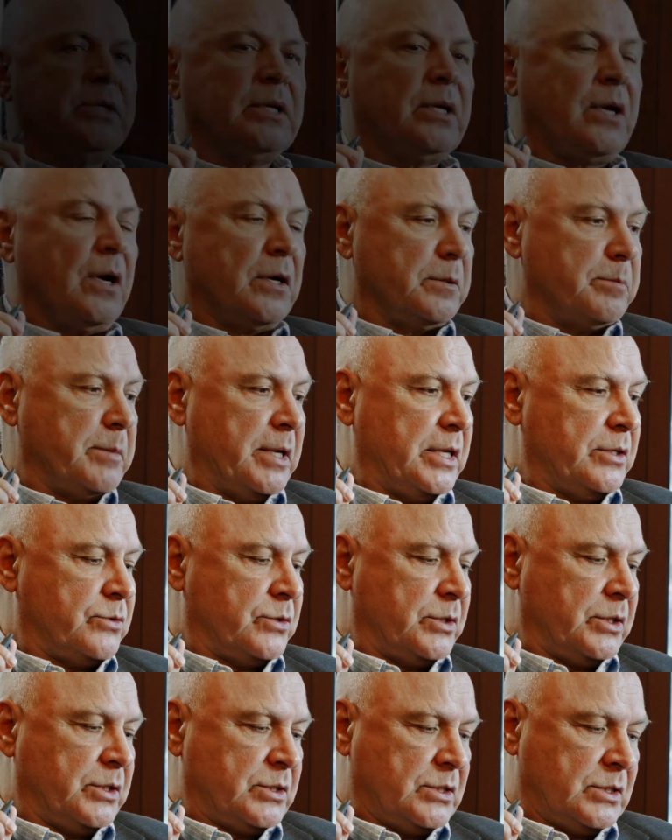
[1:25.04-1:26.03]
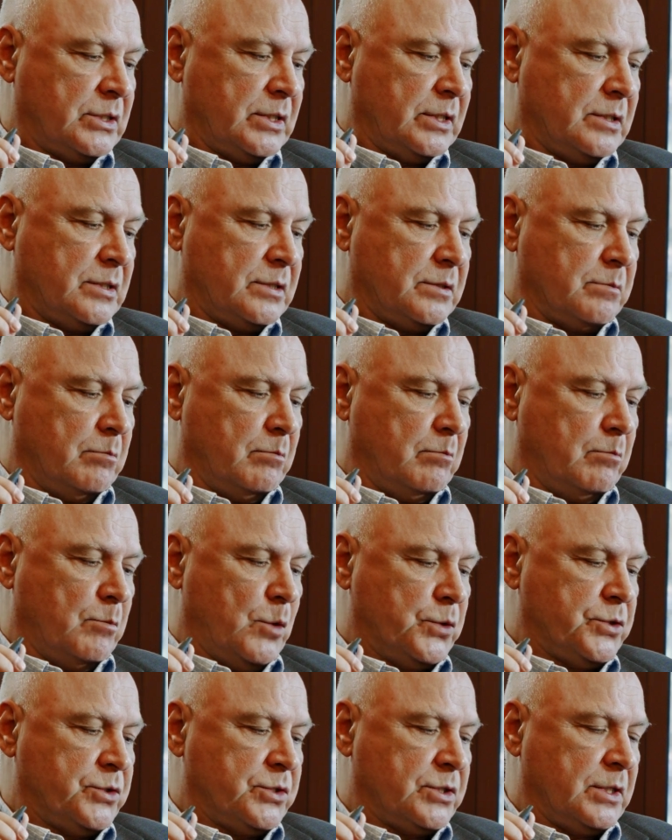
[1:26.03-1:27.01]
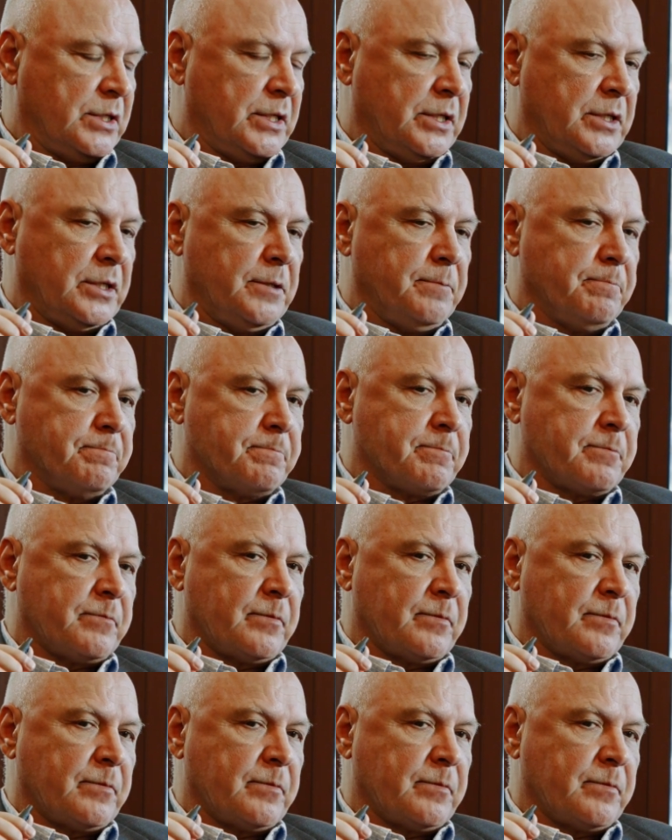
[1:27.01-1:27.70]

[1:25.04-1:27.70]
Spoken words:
in econometrics is mostly